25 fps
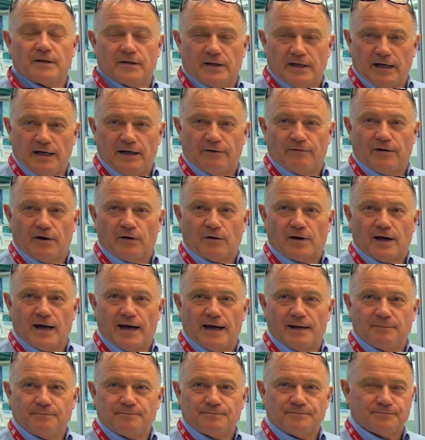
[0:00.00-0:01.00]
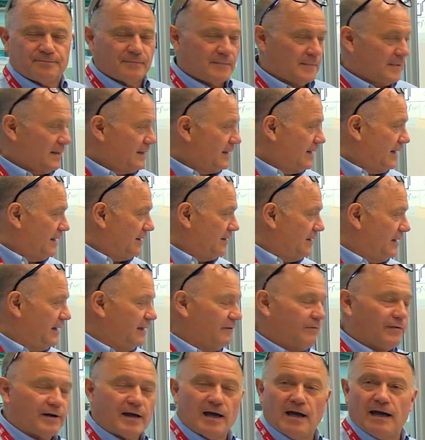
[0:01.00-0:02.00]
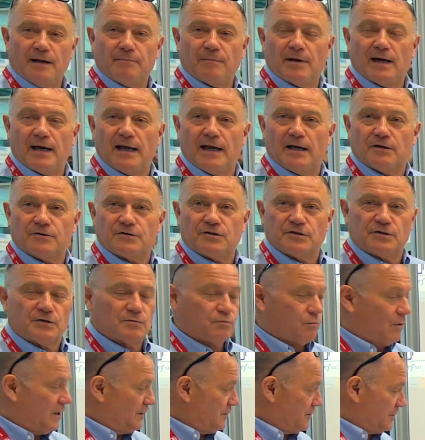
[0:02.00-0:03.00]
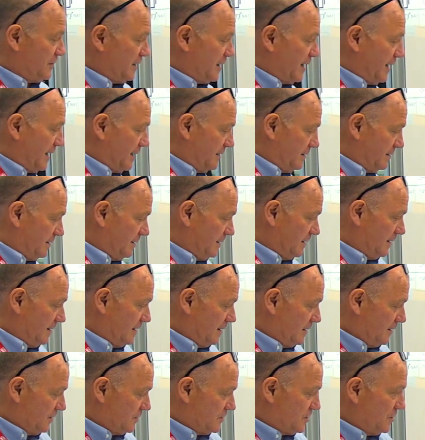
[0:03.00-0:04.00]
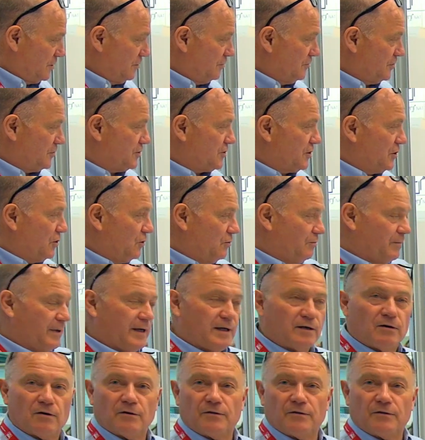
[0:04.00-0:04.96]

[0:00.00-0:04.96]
the EVO Cam. Now the EVO Cam allows us once again to zoom in